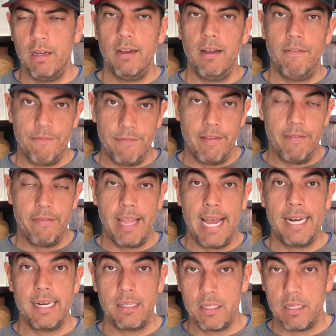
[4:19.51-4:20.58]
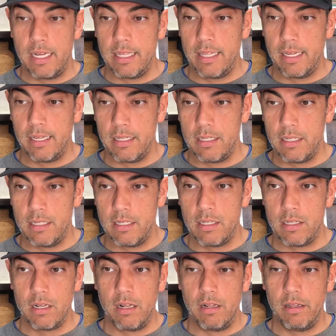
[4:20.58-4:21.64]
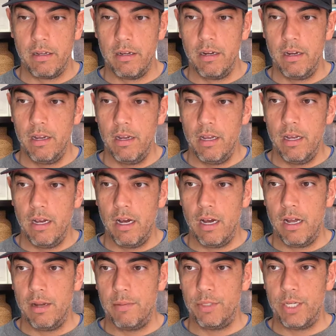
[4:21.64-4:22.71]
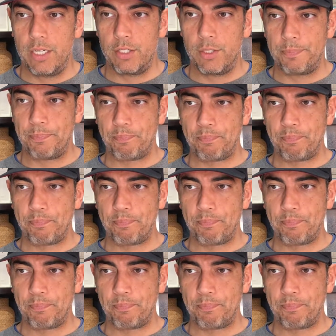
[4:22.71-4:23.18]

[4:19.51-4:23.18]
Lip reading: And that is, I think, is a solid objection.